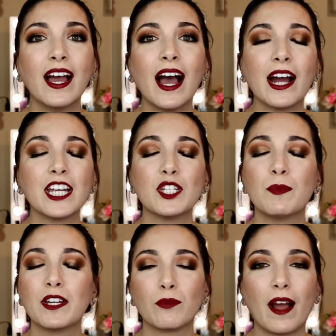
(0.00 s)
I used to be
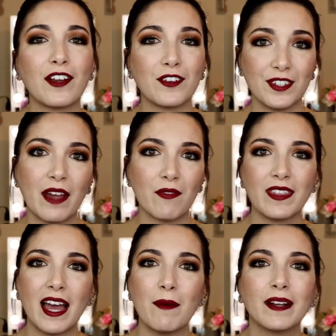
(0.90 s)
a ride or die for
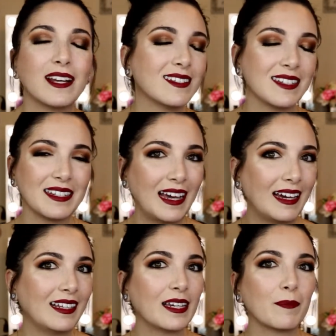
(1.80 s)
that, but I did not
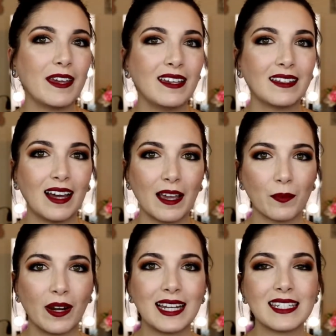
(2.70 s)
like paying the high
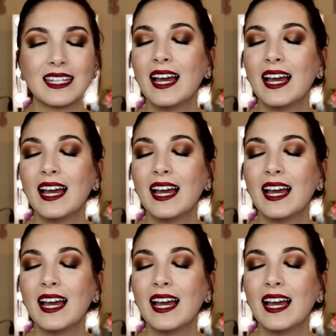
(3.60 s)
price.